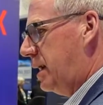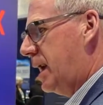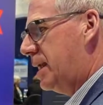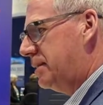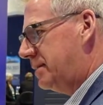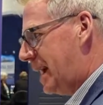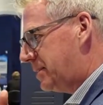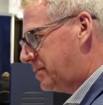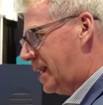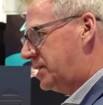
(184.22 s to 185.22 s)
And
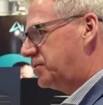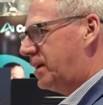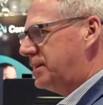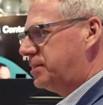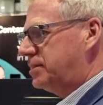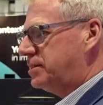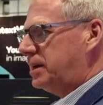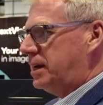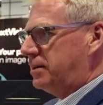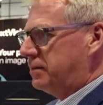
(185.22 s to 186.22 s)
that satisfies his
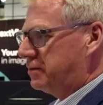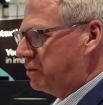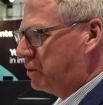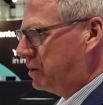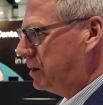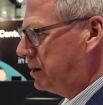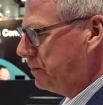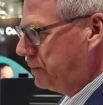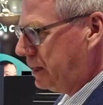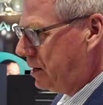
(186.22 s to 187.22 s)
need for,
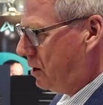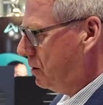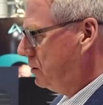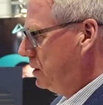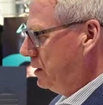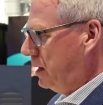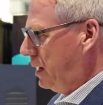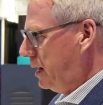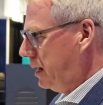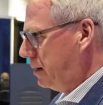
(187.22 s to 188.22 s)
you know,
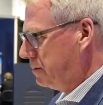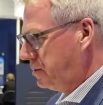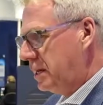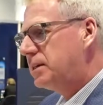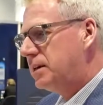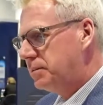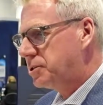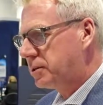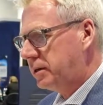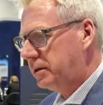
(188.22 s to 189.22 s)
uh, seeing the
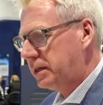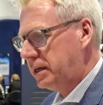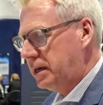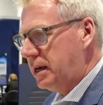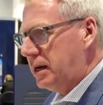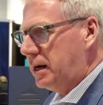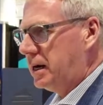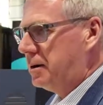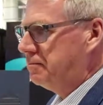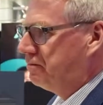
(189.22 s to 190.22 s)
image clearly.
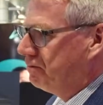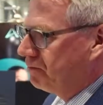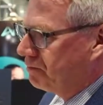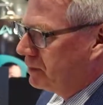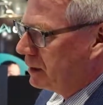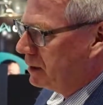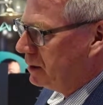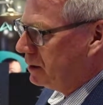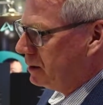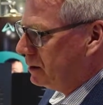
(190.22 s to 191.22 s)
Um,
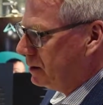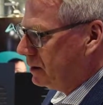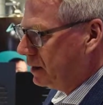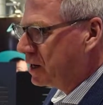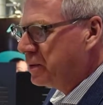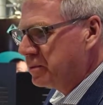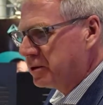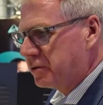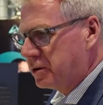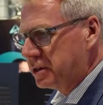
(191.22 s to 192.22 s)
a lot of people
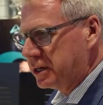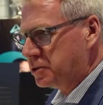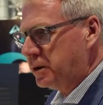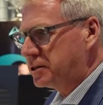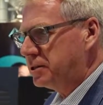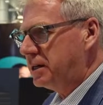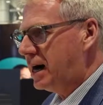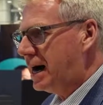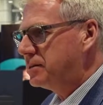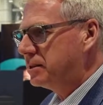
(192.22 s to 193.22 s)
have heard of the expression, the
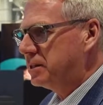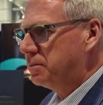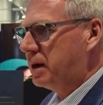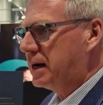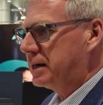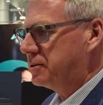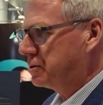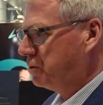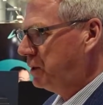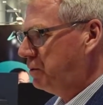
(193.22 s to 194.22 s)
eyes lead the body.
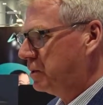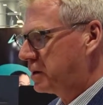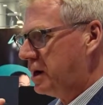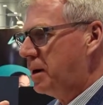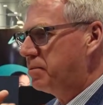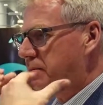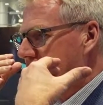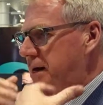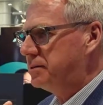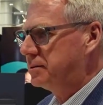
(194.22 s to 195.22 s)
So we will
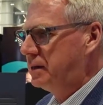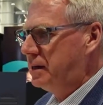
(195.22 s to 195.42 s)
compromise